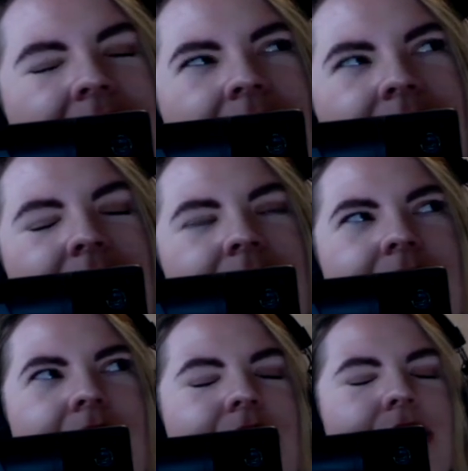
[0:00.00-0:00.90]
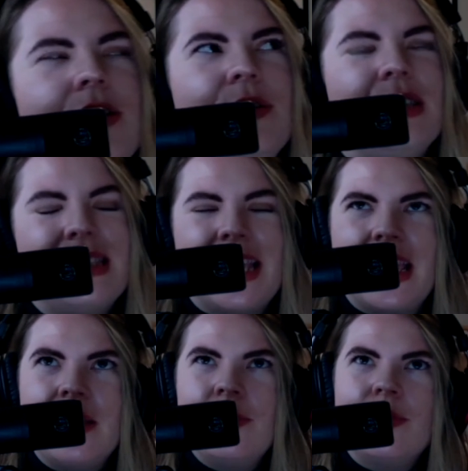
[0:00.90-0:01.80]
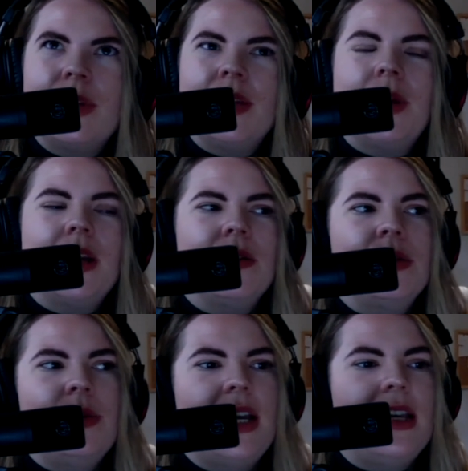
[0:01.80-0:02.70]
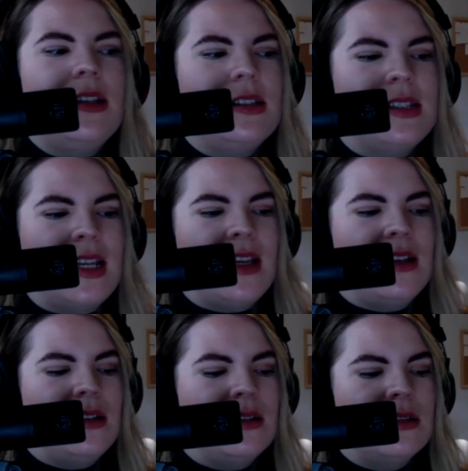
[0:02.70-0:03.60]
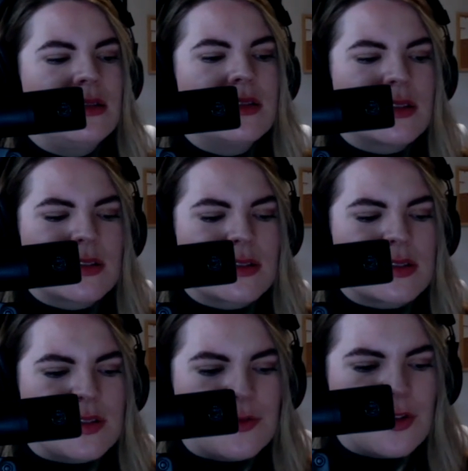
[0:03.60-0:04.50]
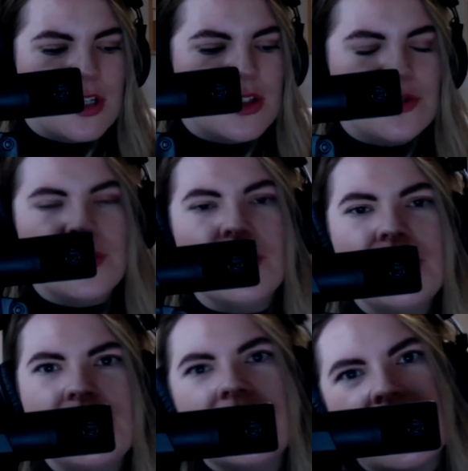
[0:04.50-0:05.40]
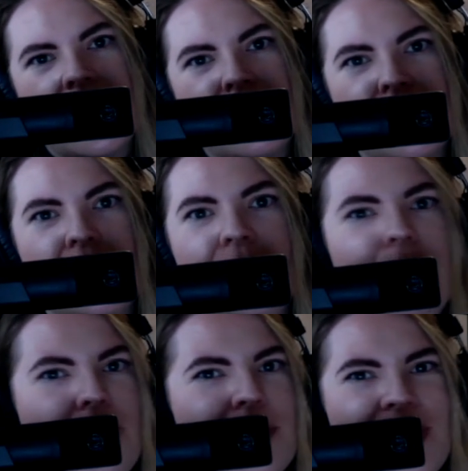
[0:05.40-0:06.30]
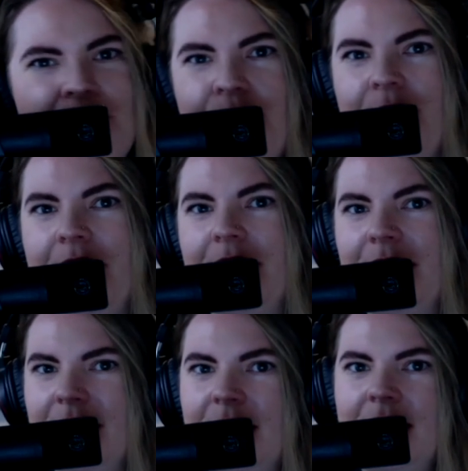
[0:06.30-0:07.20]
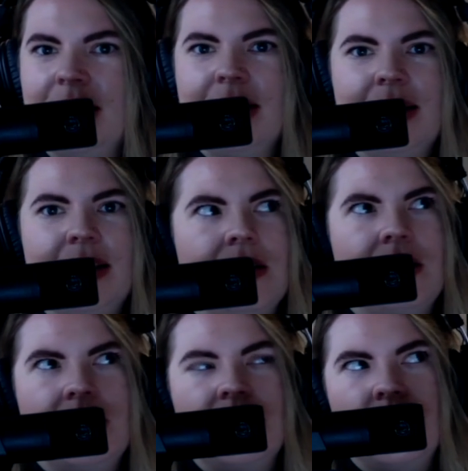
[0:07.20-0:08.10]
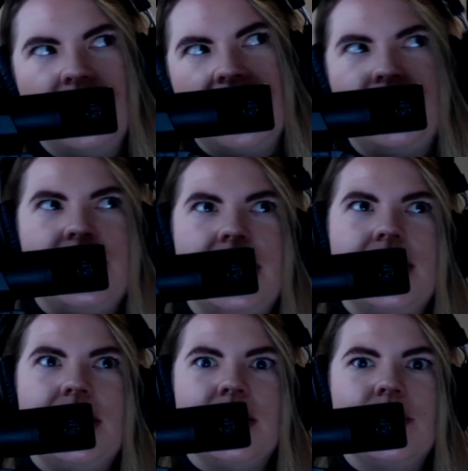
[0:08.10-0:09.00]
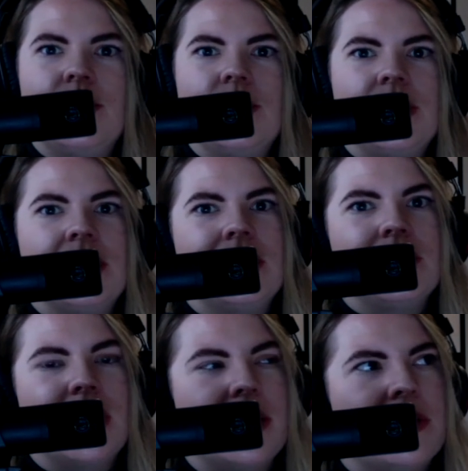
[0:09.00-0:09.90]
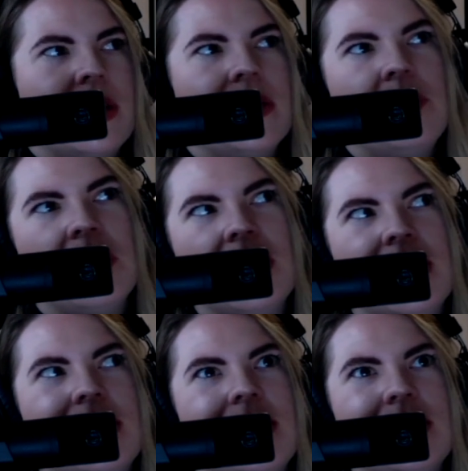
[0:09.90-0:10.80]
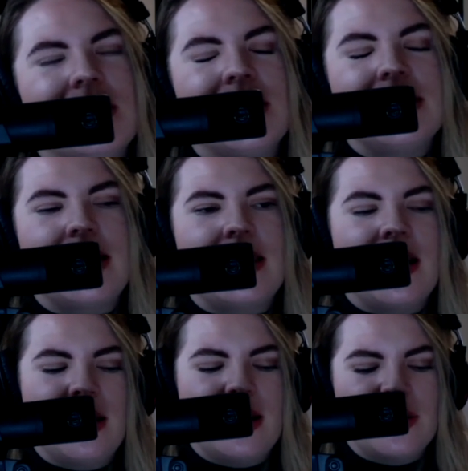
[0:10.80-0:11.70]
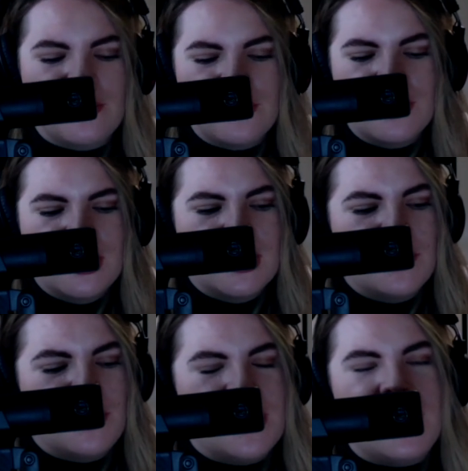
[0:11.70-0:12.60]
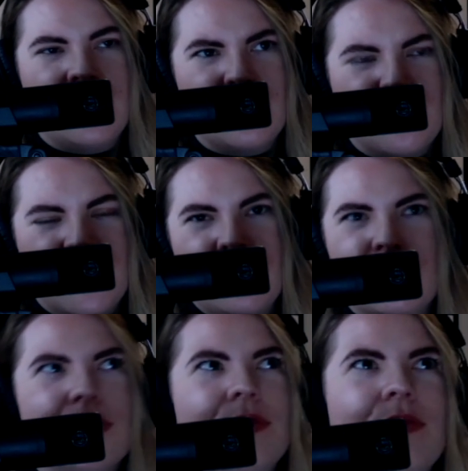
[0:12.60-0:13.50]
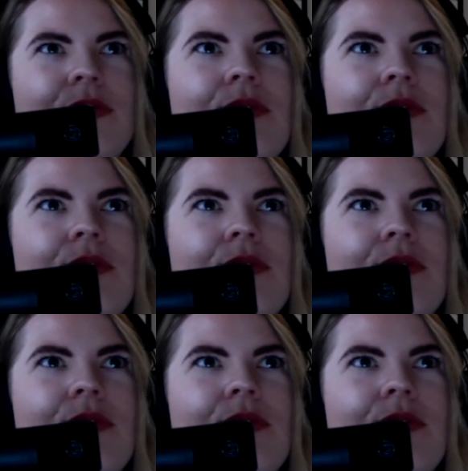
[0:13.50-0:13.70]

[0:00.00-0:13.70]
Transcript: I guess I seek to do the same in my own way to take different truths that I've learned from different belief systems and my own experiences and things like that and kind of put together my own